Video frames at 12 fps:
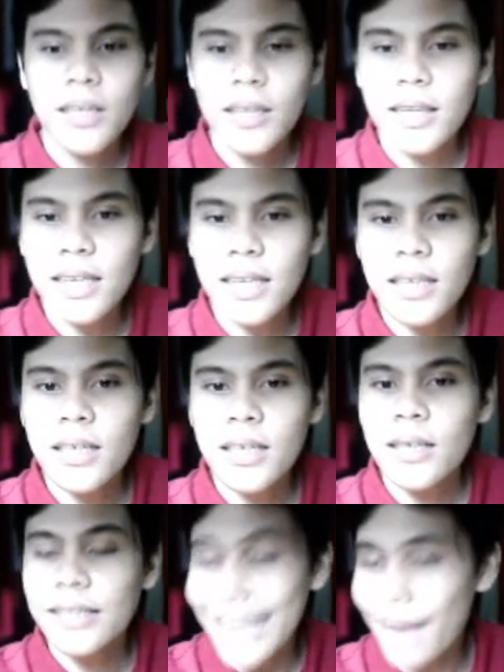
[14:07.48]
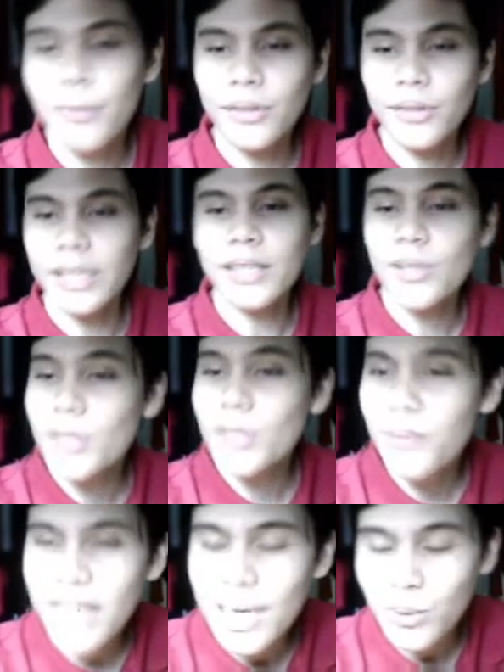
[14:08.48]
the gamma ray. So
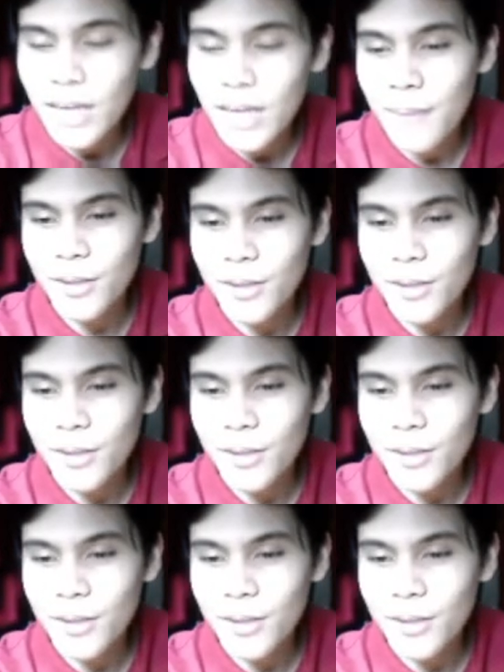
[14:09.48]
someone asked what happened